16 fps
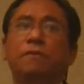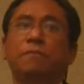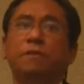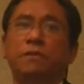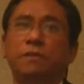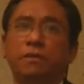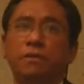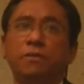
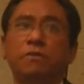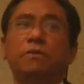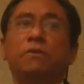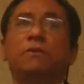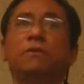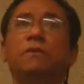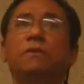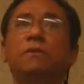I tell
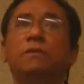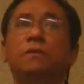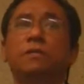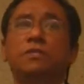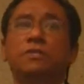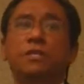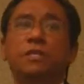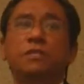you,
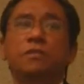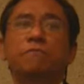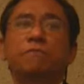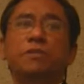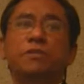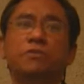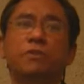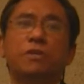the seeds
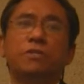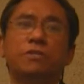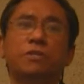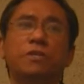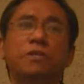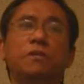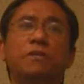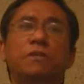of
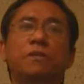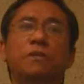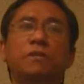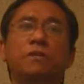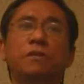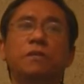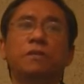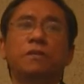destruction
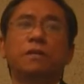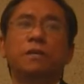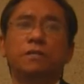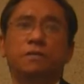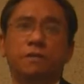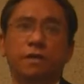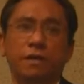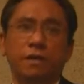
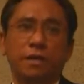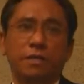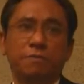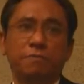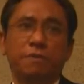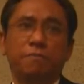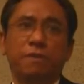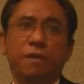
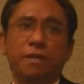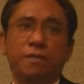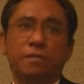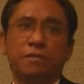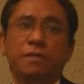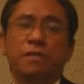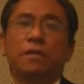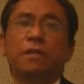has been
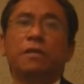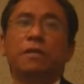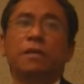planted,